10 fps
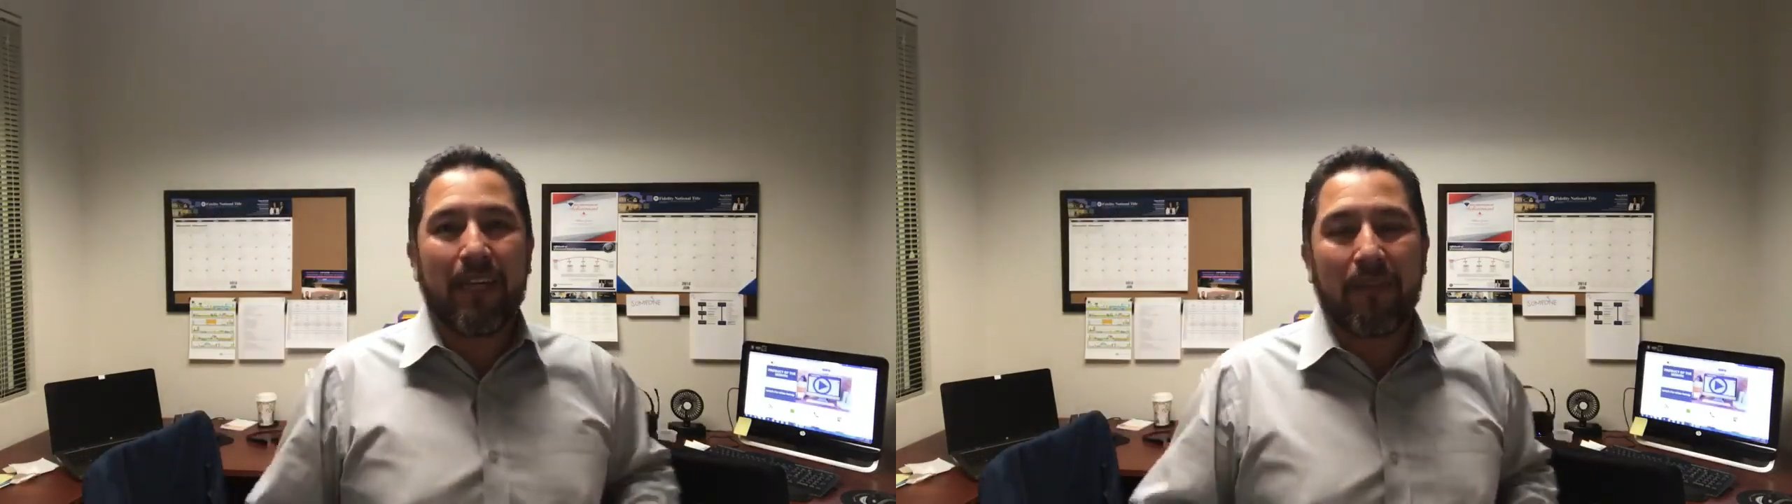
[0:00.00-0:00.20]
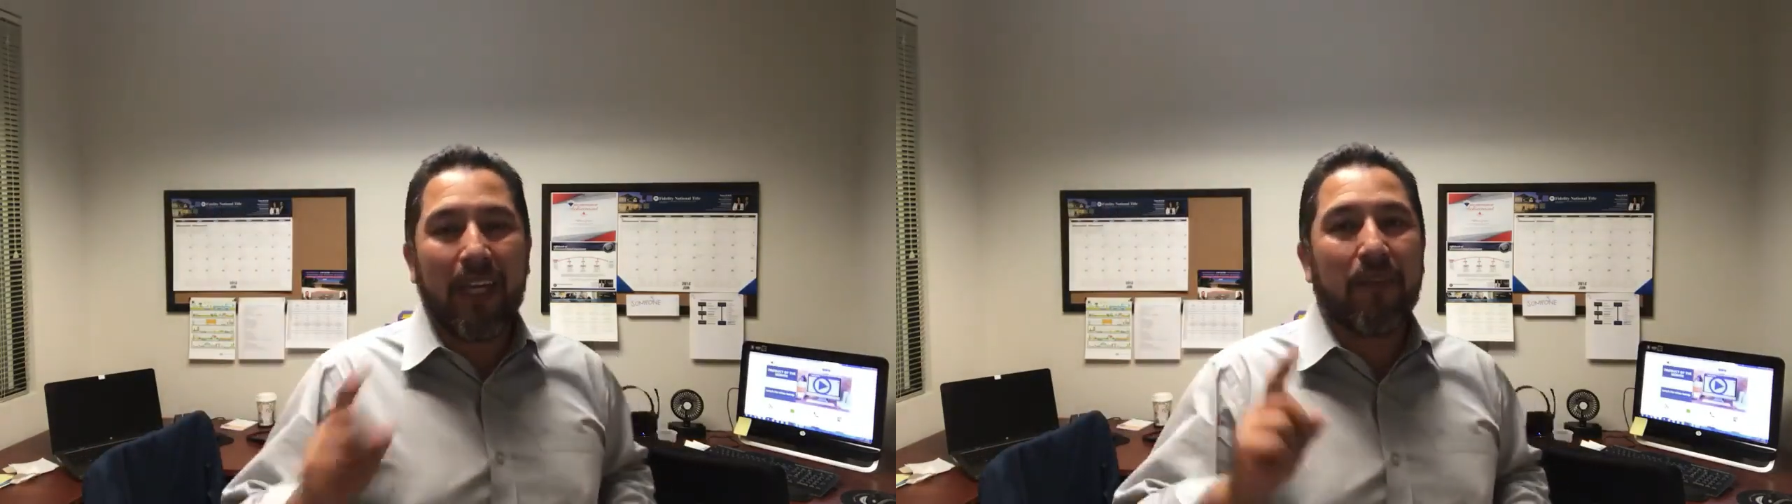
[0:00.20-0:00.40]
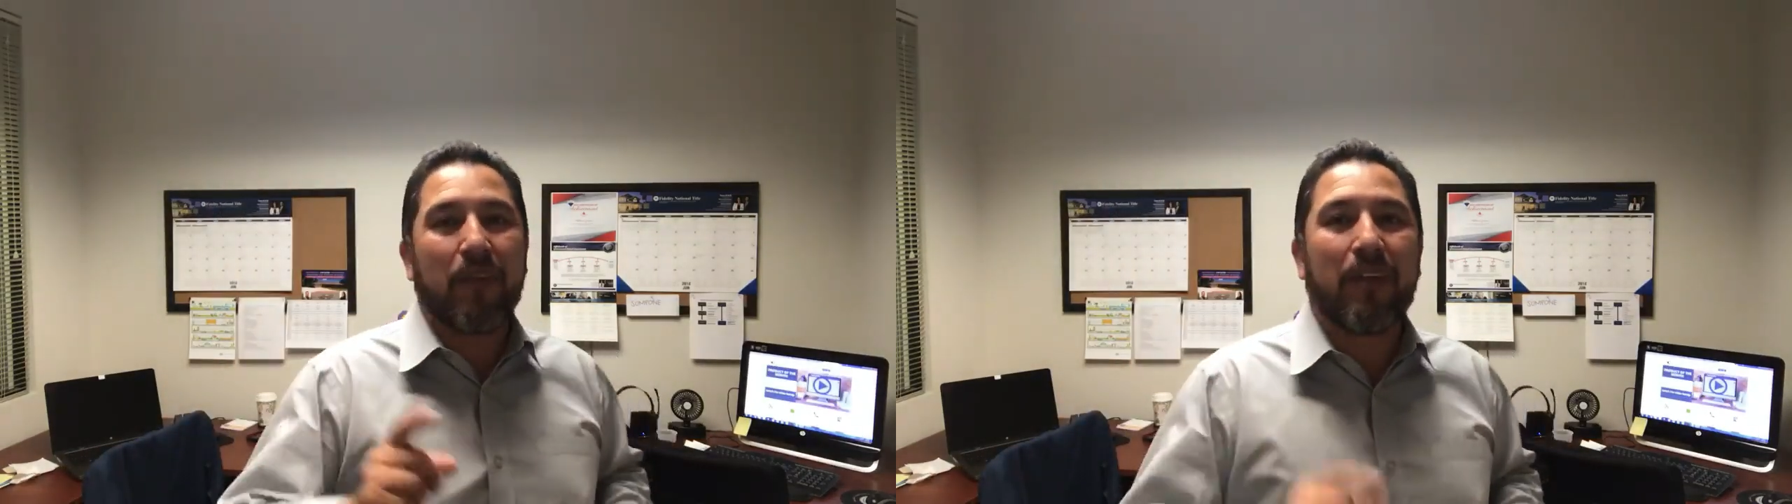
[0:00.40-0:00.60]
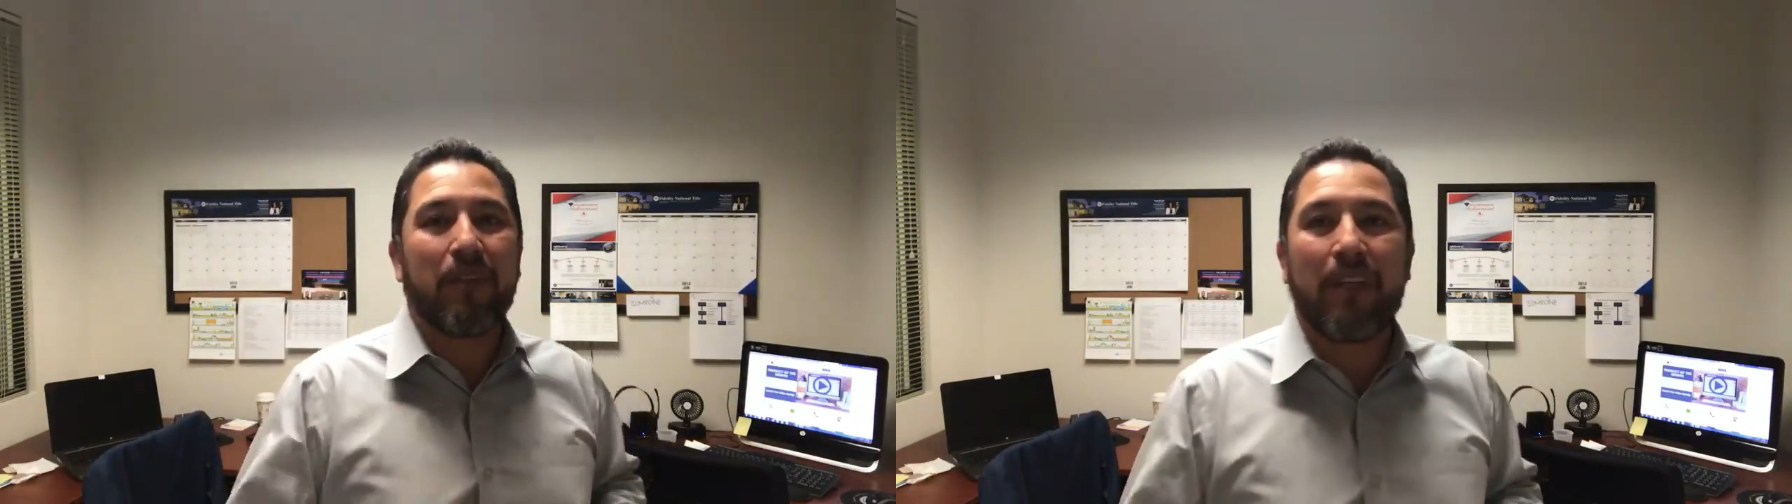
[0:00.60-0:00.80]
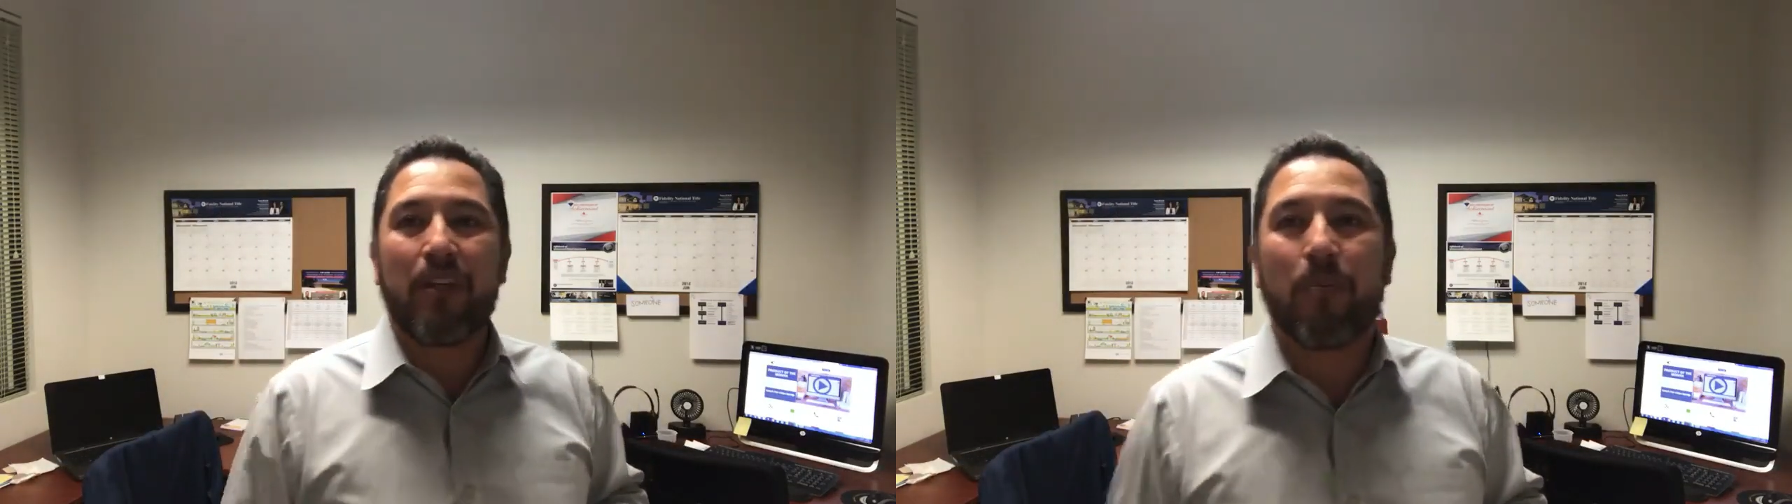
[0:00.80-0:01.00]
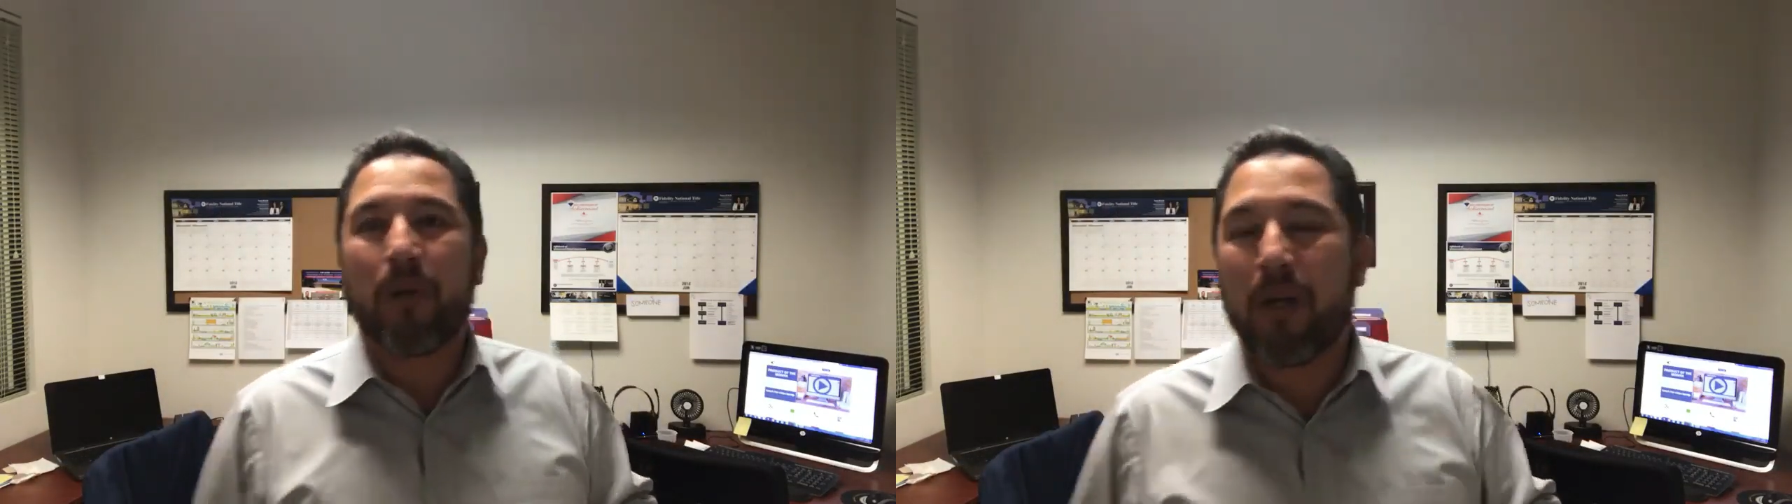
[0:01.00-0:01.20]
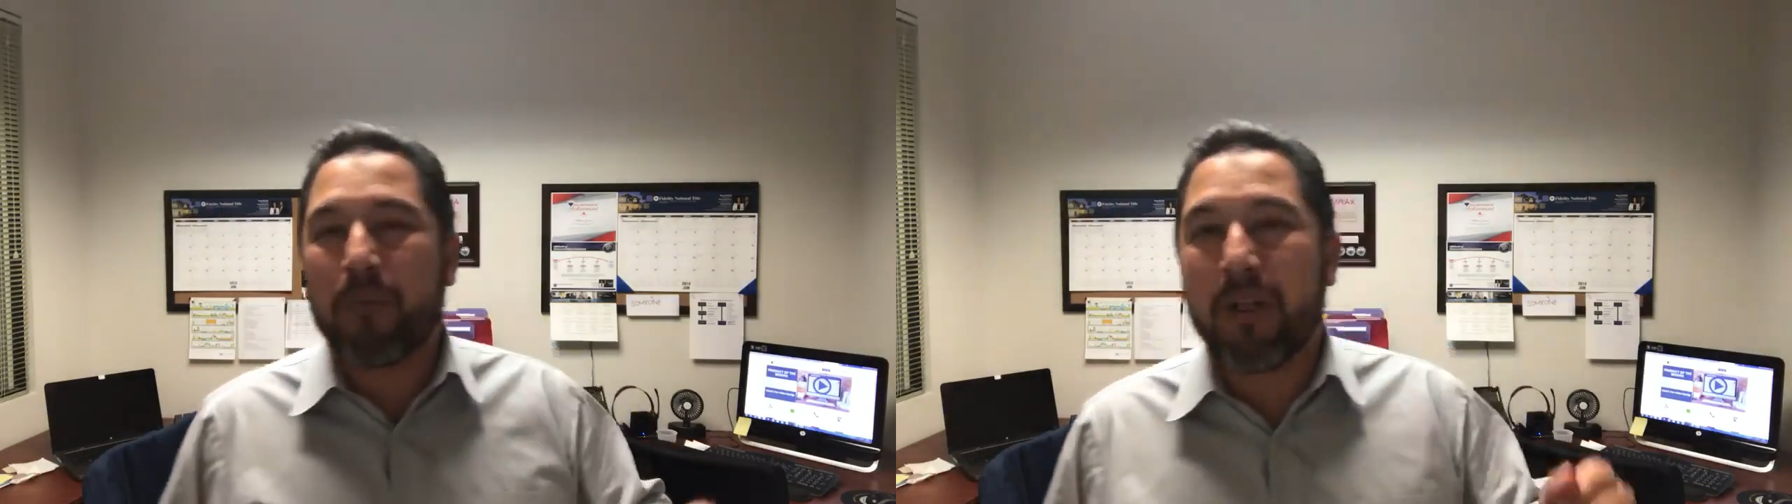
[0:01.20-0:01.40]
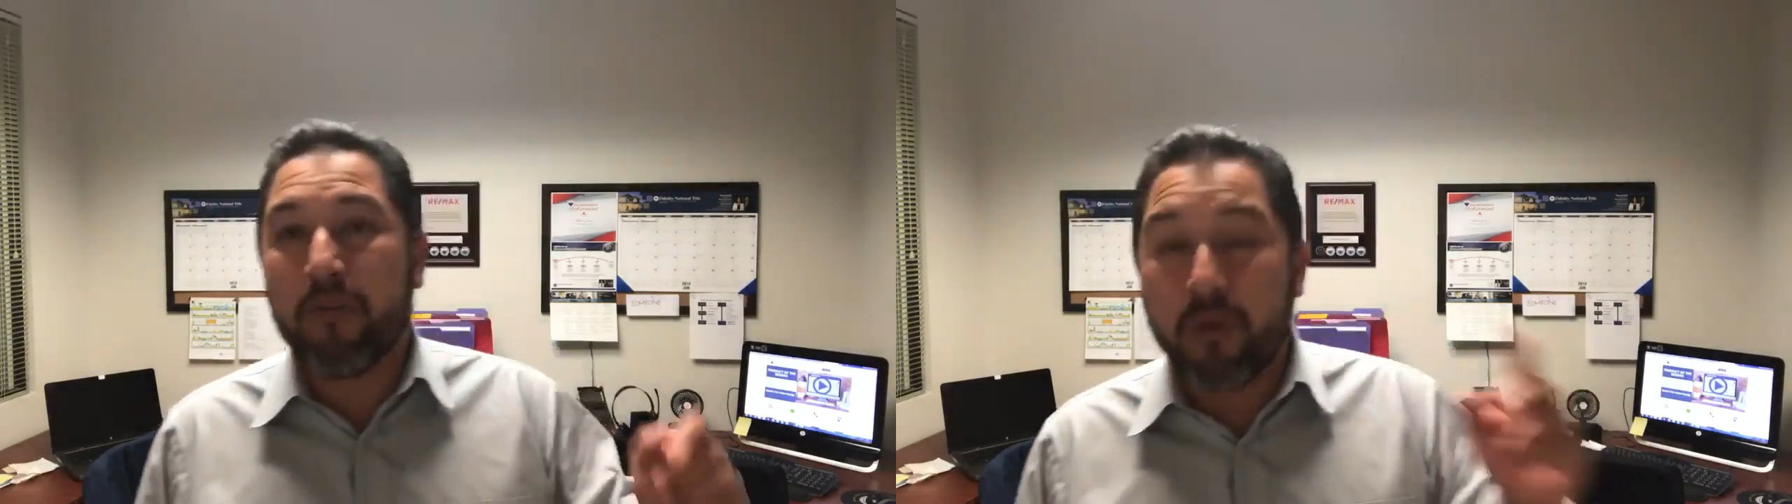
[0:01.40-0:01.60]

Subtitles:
If they've lived in your property